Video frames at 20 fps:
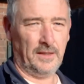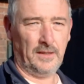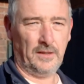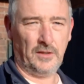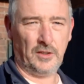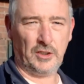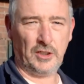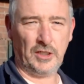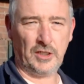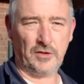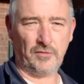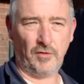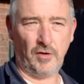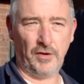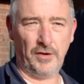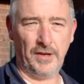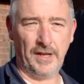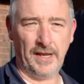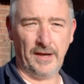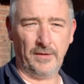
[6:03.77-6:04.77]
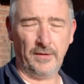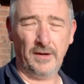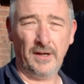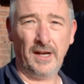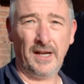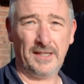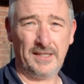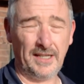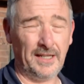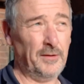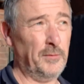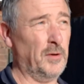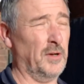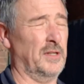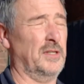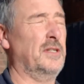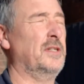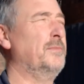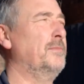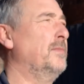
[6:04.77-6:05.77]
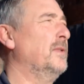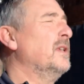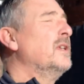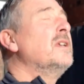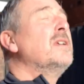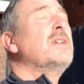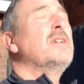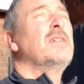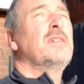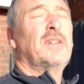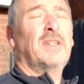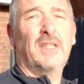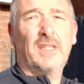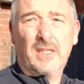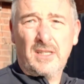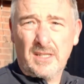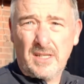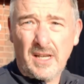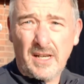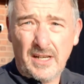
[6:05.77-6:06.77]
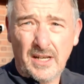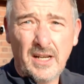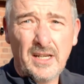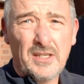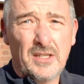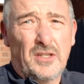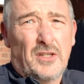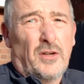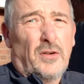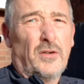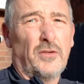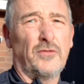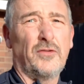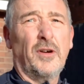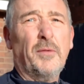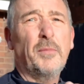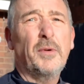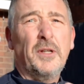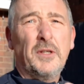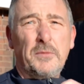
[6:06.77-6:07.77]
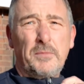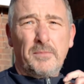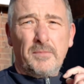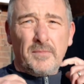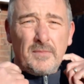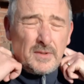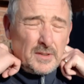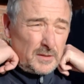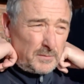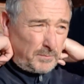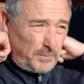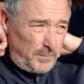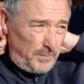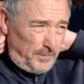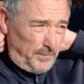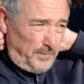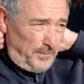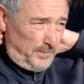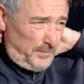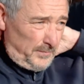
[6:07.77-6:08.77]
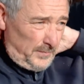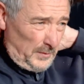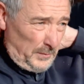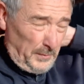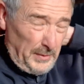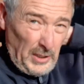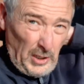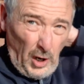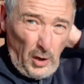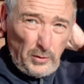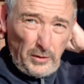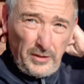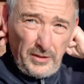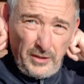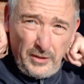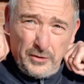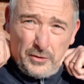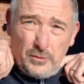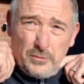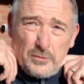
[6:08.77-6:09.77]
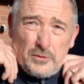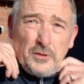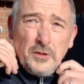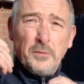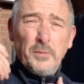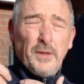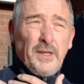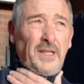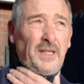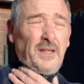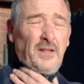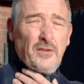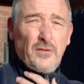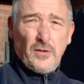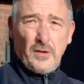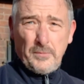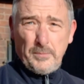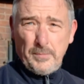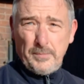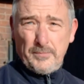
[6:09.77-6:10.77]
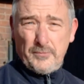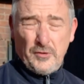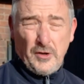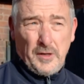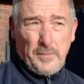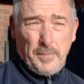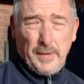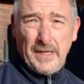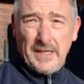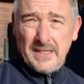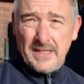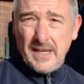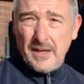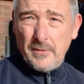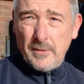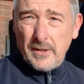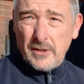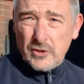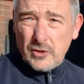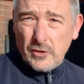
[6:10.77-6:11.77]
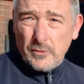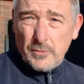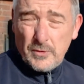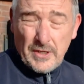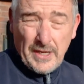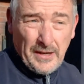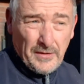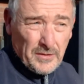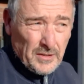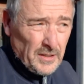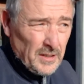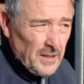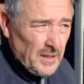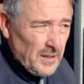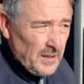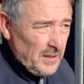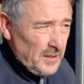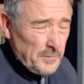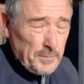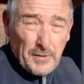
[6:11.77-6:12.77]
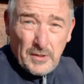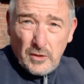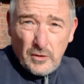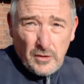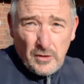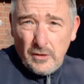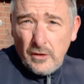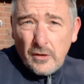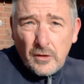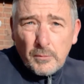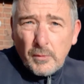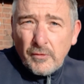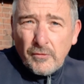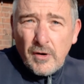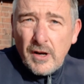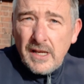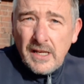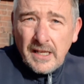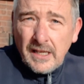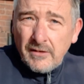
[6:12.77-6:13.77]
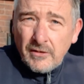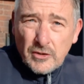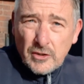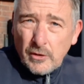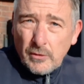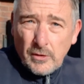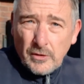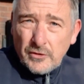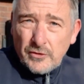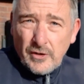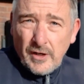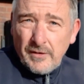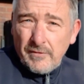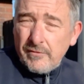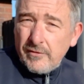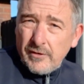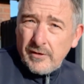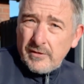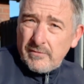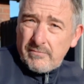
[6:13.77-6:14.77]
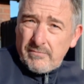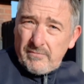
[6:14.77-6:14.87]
The sheets are on now. I tell you what, it's kind of nice in Stoke-on-Trent, but it's a bit colder than I thought it was going to be. I thought I'd try to pick a day when the sun was out. It's been nothing but rainy in Stoke-on-Trent for